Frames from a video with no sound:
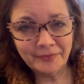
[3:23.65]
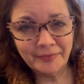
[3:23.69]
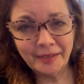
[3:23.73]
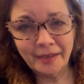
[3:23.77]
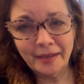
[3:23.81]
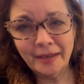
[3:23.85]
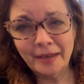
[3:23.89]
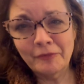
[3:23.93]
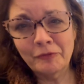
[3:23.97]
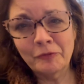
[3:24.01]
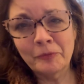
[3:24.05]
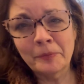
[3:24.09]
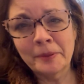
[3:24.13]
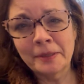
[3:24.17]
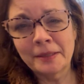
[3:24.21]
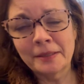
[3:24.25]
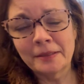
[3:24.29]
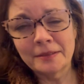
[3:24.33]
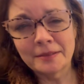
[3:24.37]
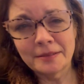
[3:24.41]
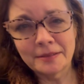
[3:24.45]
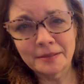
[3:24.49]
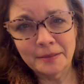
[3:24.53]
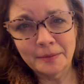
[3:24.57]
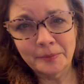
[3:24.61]
I haven't picked
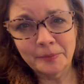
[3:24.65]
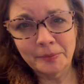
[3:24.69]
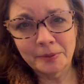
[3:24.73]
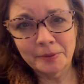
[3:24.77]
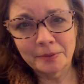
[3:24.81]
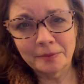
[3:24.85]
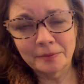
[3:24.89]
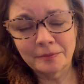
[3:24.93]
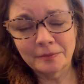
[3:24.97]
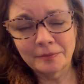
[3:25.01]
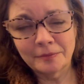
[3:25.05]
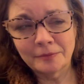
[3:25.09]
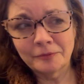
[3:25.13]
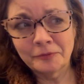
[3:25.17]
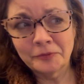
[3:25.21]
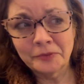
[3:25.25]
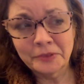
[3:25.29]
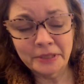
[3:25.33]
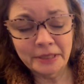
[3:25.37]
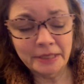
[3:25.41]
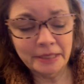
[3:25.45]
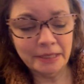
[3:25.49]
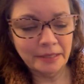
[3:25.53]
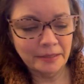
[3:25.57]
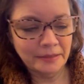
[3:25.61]
this up for
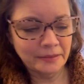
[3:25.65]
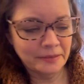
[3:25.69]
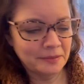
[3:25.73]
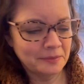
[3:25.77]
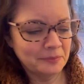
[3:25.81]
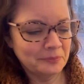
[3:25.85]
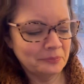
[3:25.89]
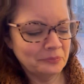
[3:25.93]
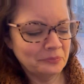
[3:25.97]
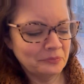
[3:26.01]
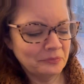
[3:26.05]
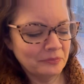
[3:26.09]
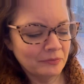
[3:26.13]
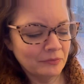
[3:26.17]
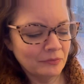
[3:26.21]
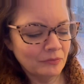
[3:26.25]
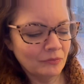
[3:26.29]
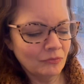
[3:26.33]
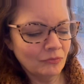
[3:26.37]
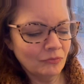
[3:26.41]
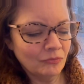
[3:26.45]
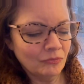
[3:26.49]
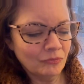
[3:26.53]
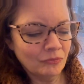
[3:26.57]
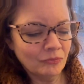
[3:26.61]
days.
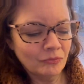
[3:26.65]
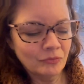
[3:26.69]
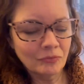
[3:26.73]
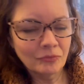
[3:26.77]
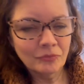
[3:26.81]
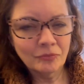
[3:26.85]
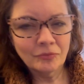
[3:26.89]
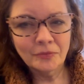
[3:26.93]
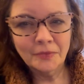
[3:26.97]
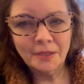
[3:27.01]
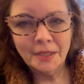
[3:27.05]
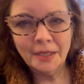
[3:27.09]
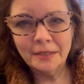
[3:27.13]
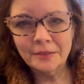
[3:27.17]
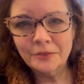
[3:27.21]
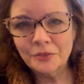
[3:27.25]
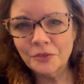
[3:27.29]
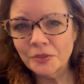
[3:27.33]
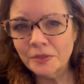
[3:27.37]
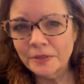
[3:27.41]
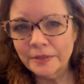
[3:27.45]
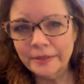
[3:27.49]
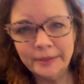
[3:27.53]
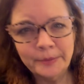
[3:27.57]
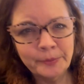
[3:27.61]
It's
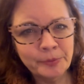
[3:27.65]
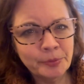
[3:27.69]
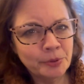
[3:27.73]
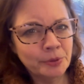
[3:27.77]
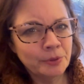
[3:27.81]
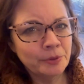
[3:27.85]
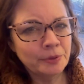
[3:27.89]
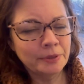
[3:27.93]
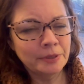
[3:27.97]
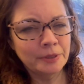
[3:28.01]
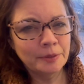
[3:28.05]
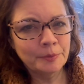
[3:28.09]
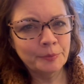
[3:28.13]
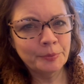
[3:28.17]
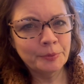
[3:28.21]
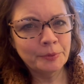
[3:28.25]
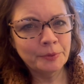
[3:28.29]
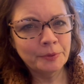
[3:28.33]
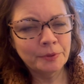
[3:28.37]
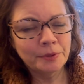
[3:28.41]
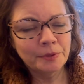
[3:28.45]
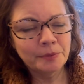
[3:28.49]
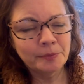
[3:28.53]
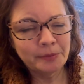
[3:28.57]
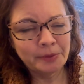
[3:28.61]
just knit purl, knit
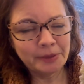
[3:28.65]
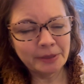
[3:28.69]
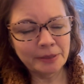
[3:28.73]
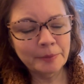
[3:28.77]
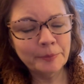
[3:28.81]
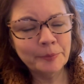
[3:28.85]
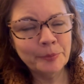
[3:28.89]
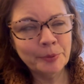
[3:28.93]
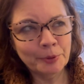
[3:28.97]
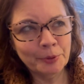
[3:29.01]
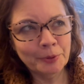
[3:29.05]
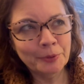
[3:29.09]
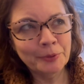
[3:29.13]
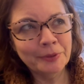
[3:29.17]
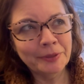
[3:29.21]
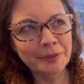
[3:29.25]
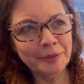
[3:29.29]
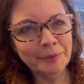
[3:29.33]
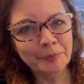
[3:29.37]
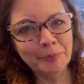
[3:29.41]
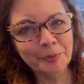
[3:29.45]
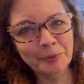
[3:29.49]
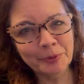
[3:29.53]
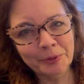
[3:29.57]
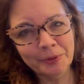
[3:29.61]
purl, knit purl,
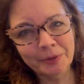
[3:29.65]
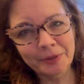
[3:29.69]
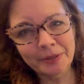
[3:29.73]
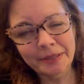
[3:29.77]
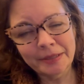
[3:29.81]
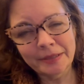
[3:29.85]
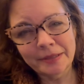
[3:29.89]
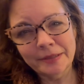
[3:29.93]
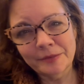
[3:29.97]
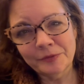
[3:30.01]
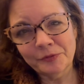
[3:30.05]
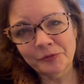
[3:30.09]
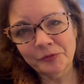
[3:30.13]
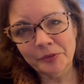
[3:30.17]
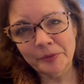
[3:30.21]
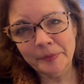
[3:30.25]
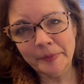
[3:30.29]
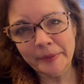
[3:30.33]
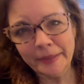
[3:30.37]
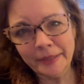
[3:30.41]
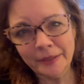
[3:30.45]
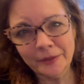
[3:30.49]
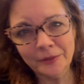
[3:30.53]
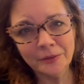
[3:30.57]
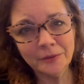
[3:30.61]
knit purl. This is a free
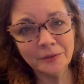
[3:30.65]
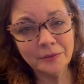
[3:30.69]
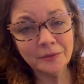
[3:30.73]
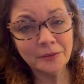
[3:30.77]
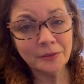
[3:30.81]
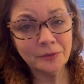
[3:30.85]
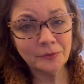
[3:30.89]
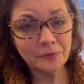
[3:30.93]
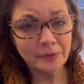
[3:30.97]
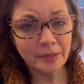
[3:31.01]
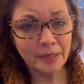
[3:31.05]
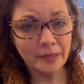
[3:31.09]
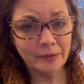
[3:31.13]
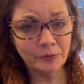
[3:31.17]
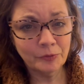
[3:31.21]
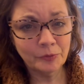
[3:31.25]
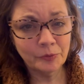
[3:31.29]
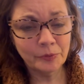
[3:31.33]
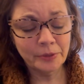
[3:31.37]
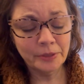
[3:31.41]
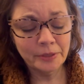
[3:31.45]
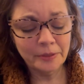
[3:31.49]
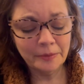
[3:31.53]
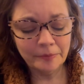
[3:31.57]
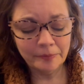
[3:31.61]
pattern on
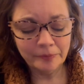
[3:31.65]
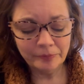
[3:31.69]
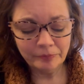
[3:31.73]
Ravelry.